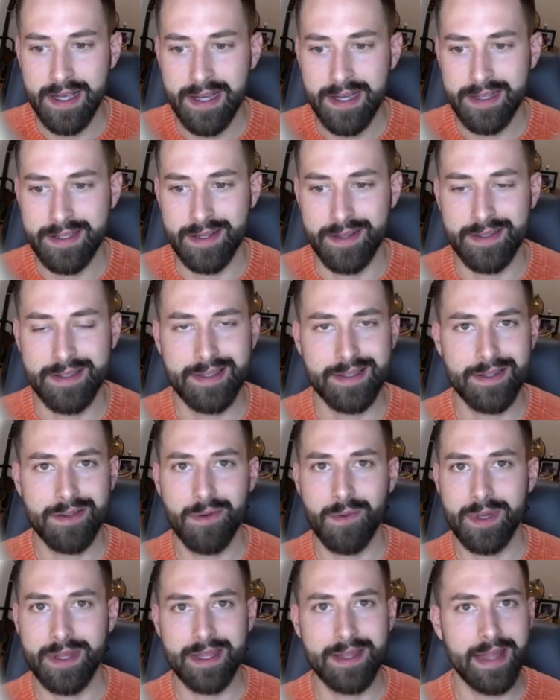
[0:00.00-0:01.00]
So it's still
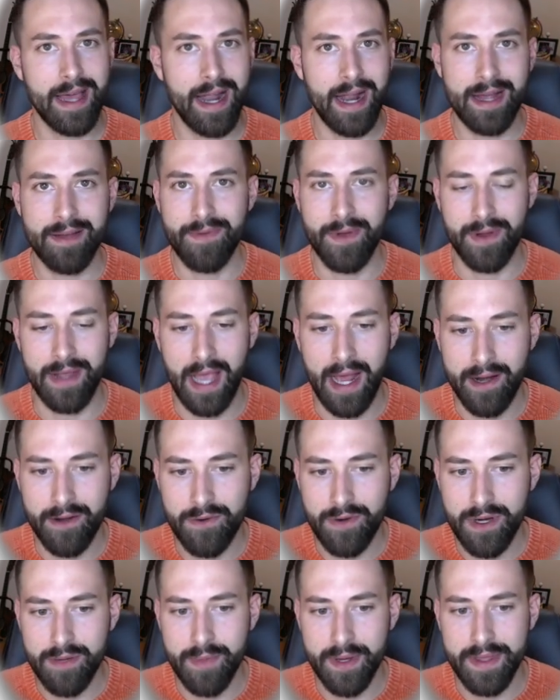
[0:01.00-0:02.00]
within that iPhone
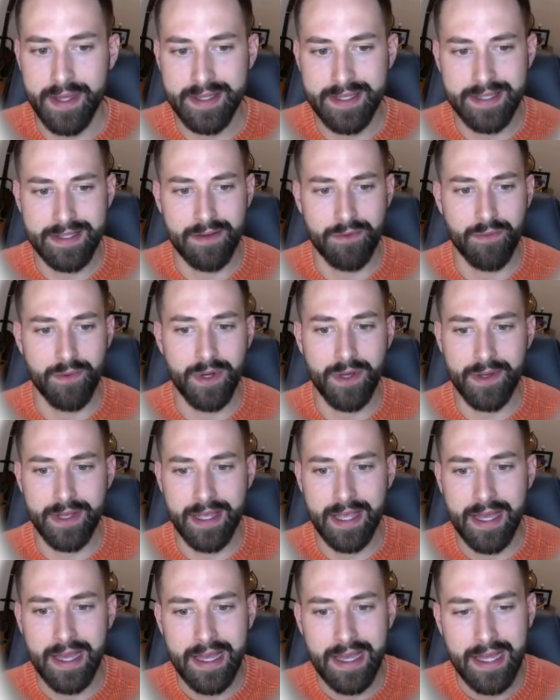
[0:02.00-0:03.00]
category, but this is a
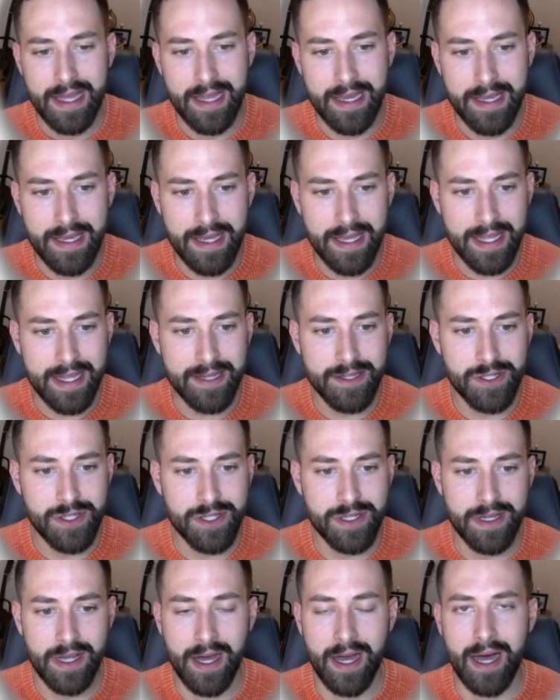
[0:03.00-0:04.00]
really
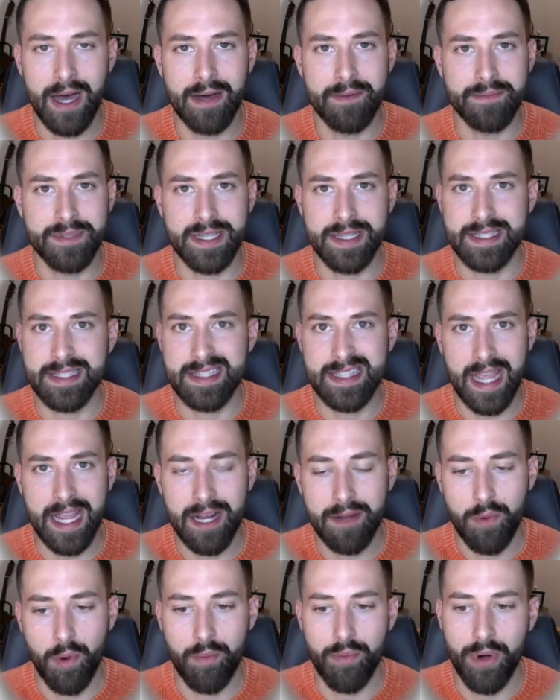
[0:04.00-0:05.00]
niche um,
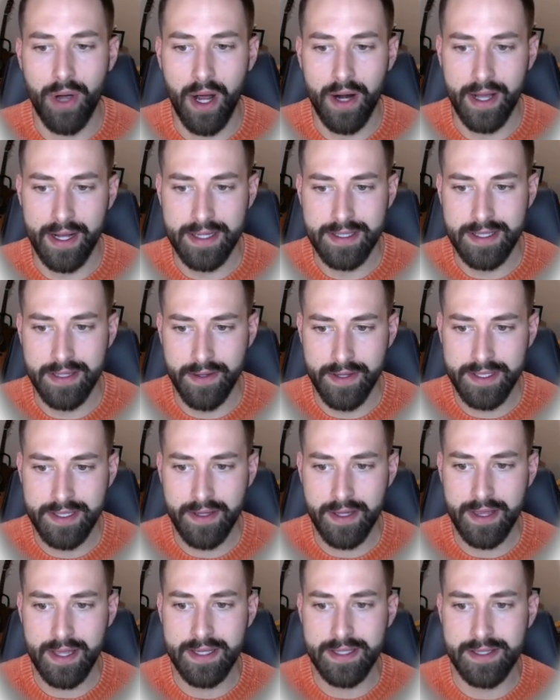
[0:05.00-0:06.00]
sustainable product. So let's
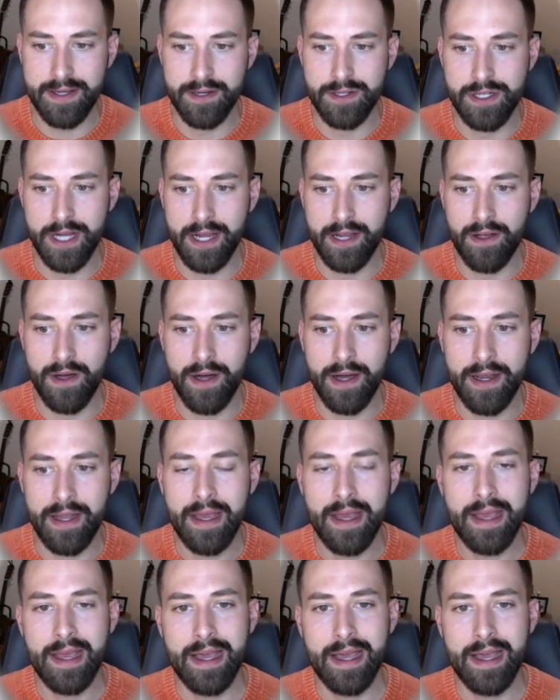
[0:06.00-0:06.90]
click this search icon.